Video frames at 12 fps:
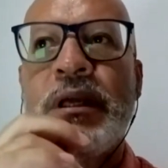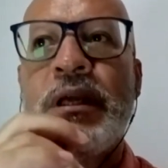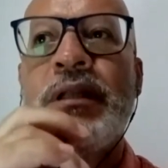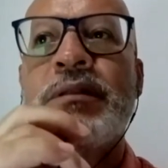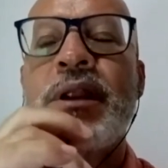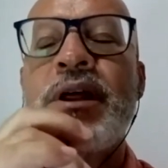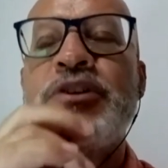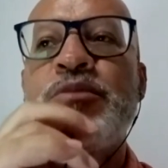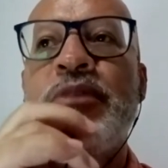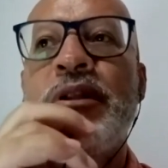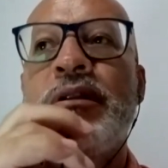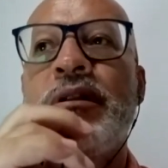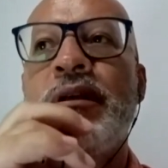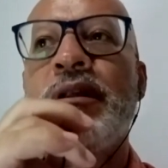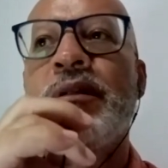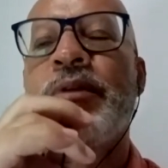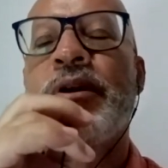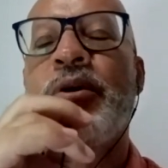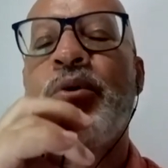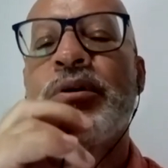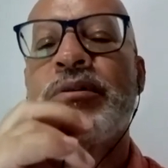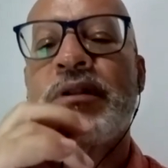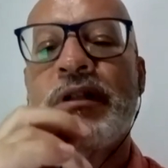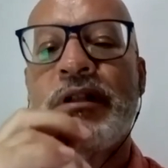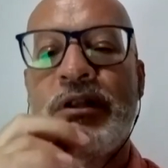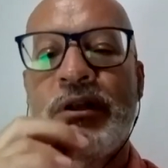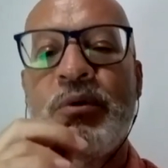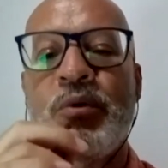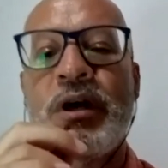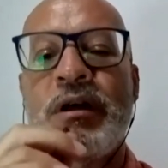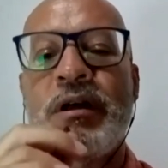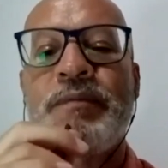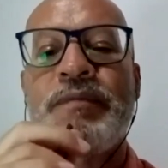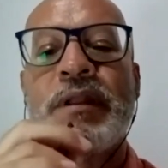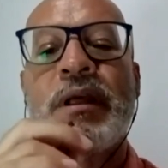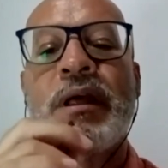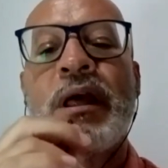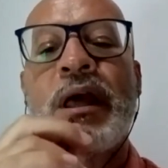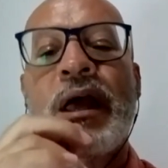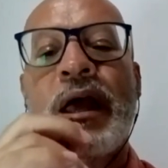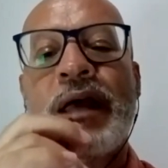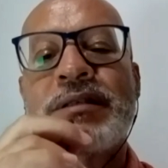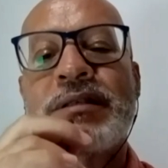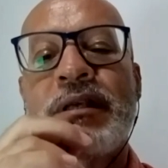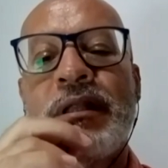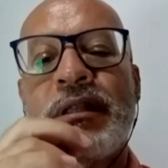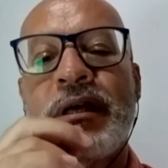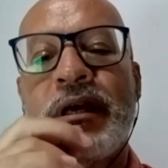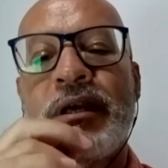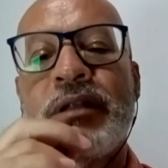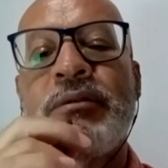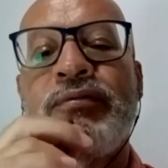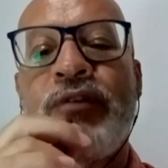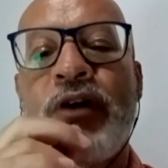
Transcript: of the text, the idea behind it, and able to convey it in another